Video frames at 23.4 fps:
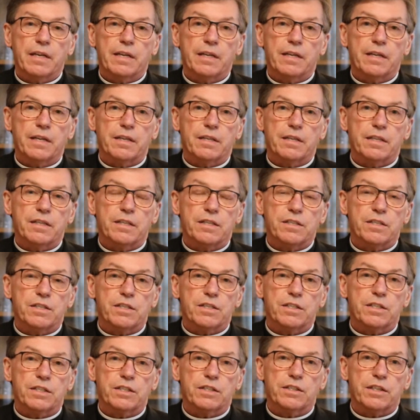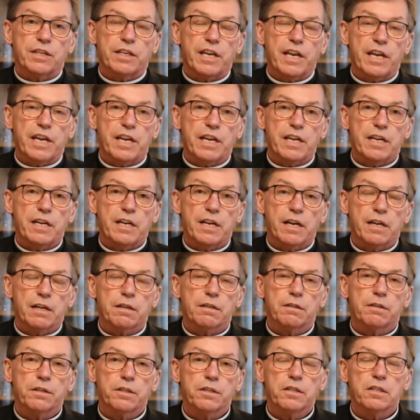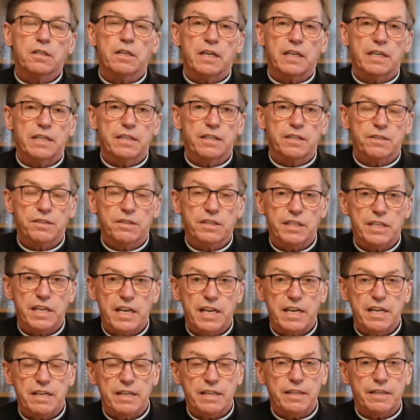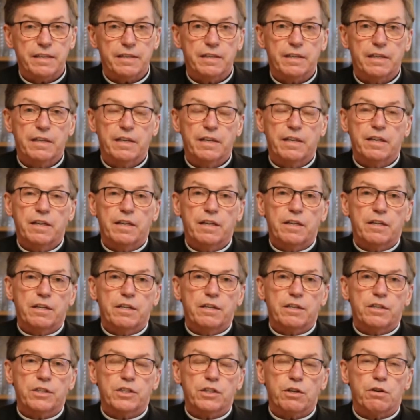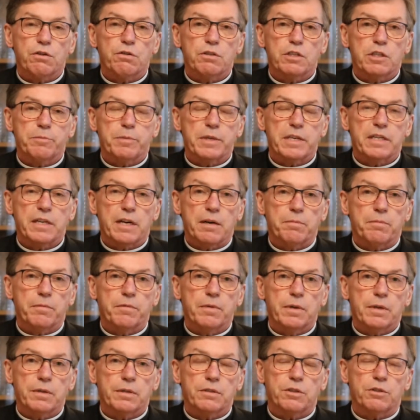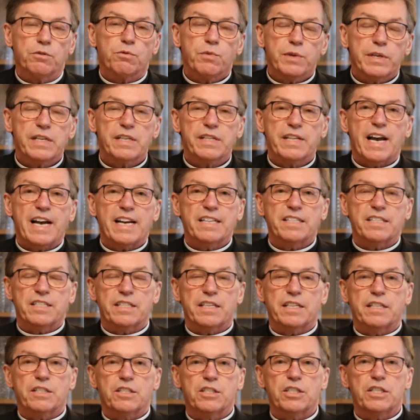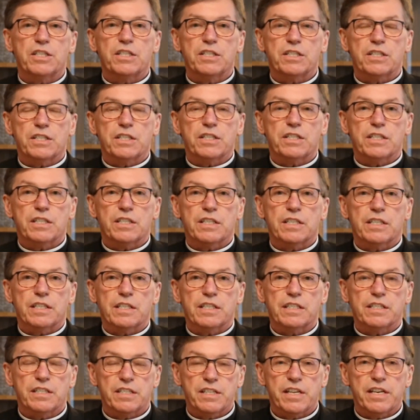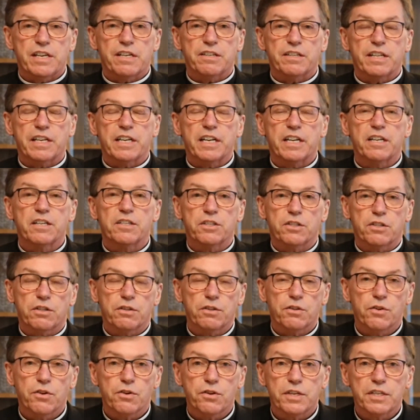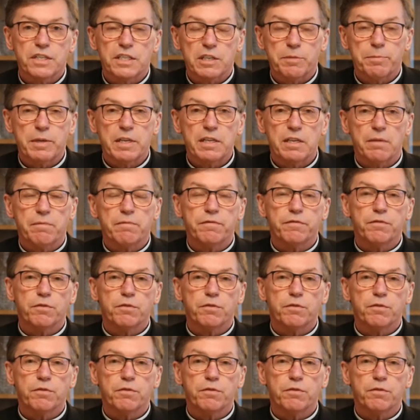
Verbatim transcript: It is to gain clear understanding. So to become, to realize that Jesus is there, that it is the Lord, is to become